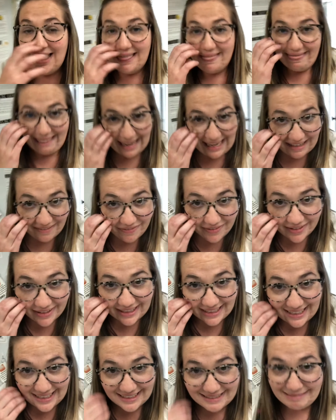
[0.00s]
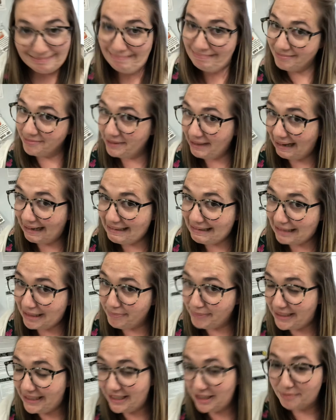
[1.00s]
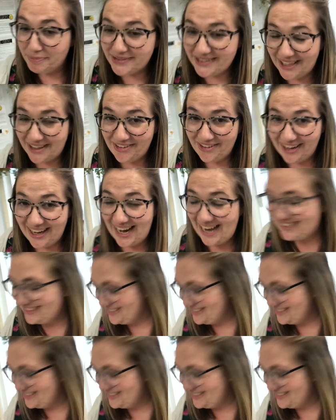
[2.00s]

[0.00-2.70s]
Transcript: Thankfully, we had to come in here Saturday and